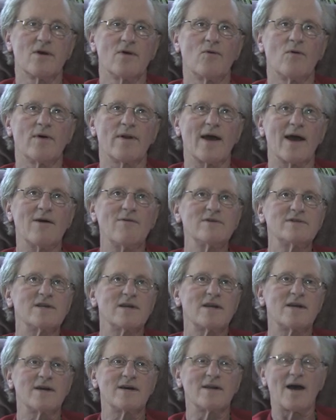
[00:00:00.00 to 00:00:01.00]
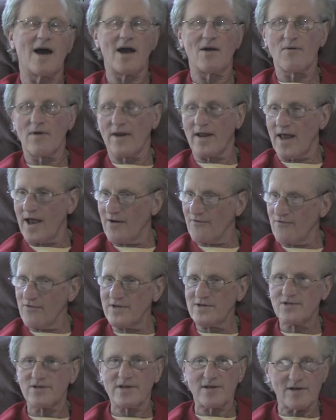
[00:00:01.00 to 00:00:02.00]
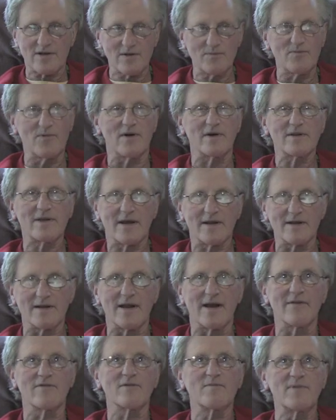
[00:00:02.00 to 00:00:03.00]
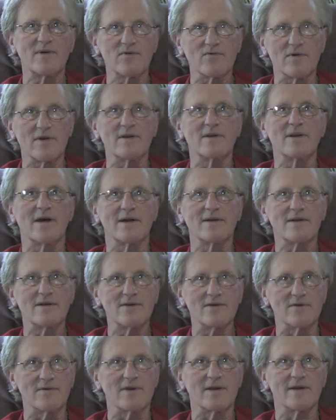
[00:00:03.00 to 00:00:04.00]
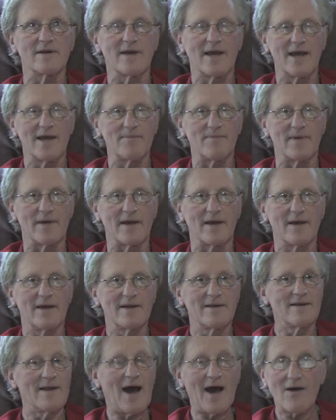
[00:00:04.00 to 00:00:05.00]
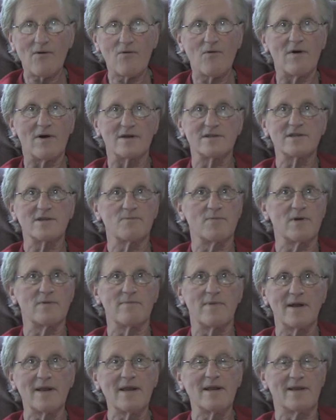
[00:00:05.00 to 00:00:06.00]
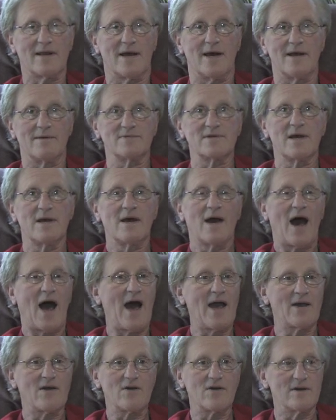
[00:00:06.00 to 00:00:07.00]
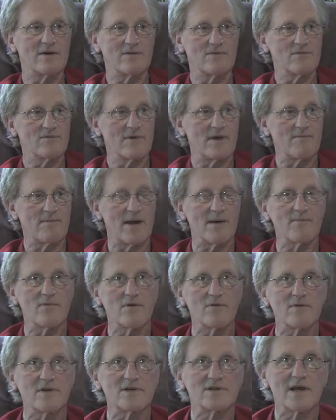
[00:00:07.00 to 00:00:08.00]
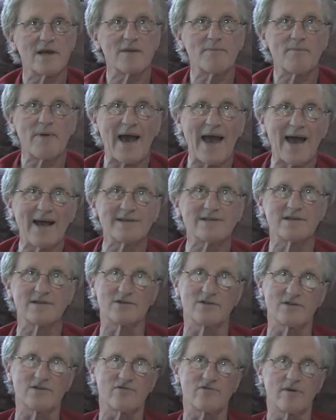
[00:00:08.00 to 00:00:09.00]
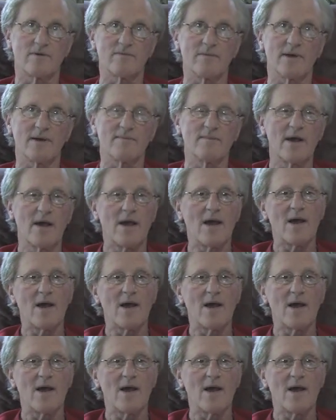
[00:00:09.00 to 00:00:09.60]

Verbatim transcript: When I was a kid, I read every single book that had ever been written on canoeing and camping. Not once, but many times. I could remember and recite passages from them.